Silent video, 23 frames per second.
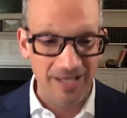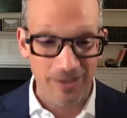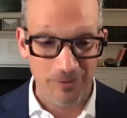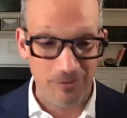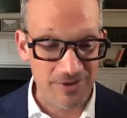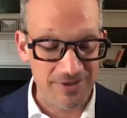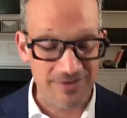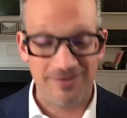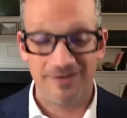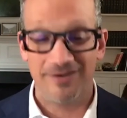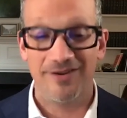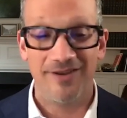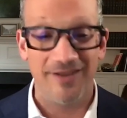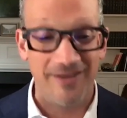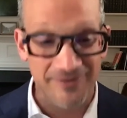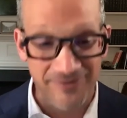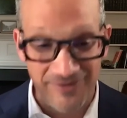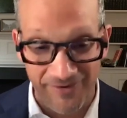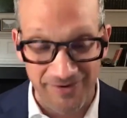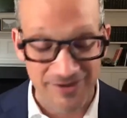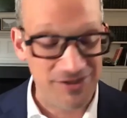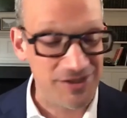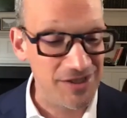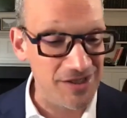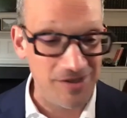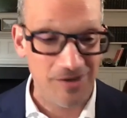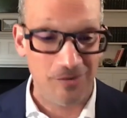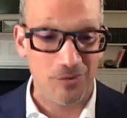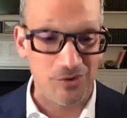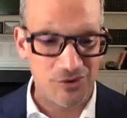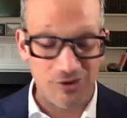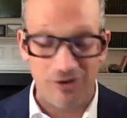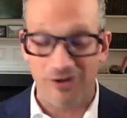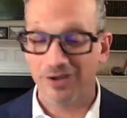Da Vinci
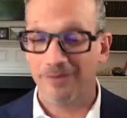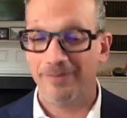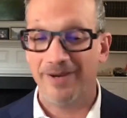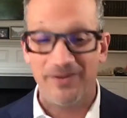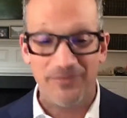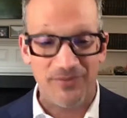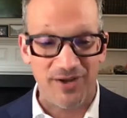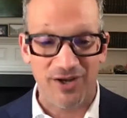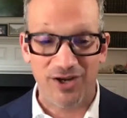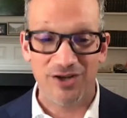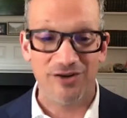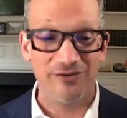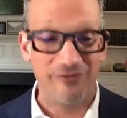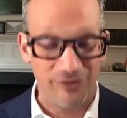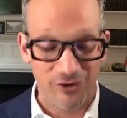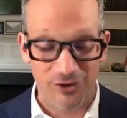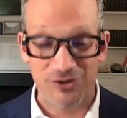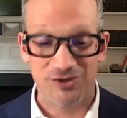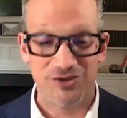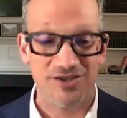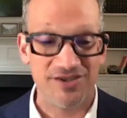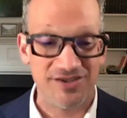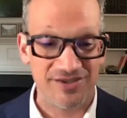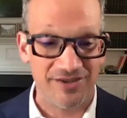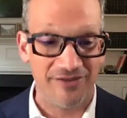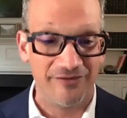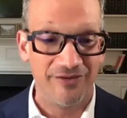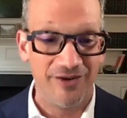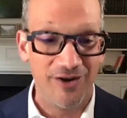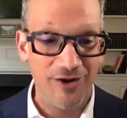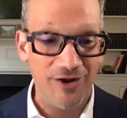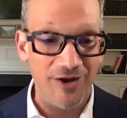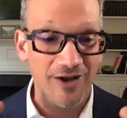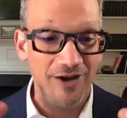was all about the convergence
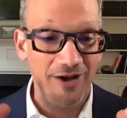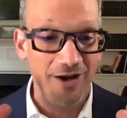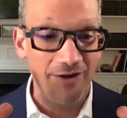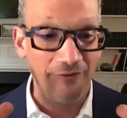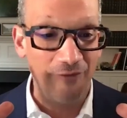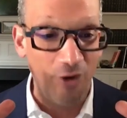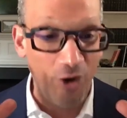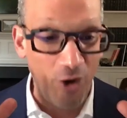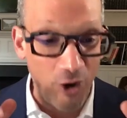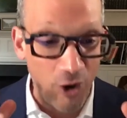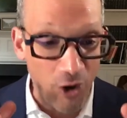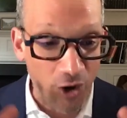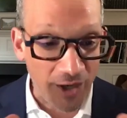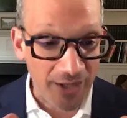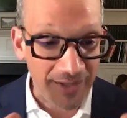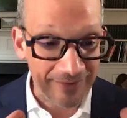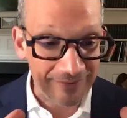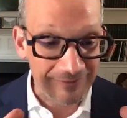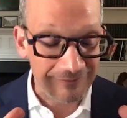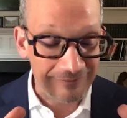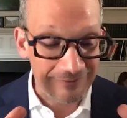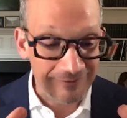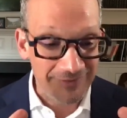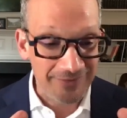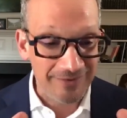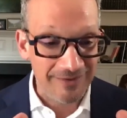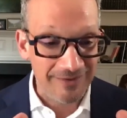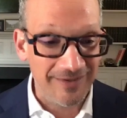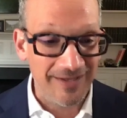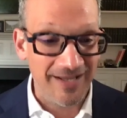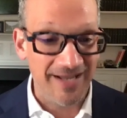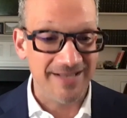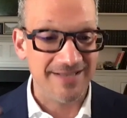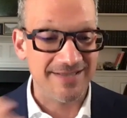of art
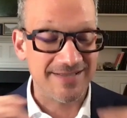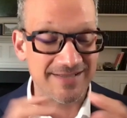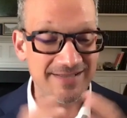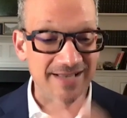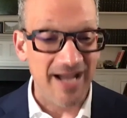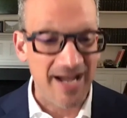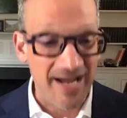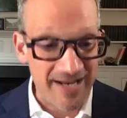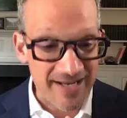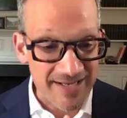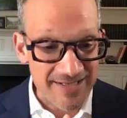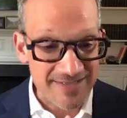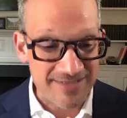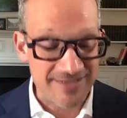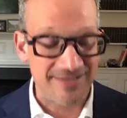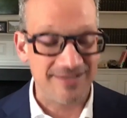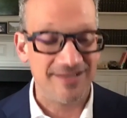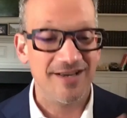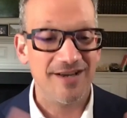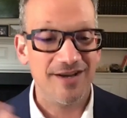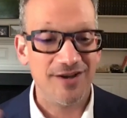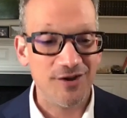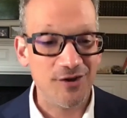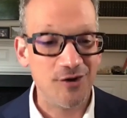and science.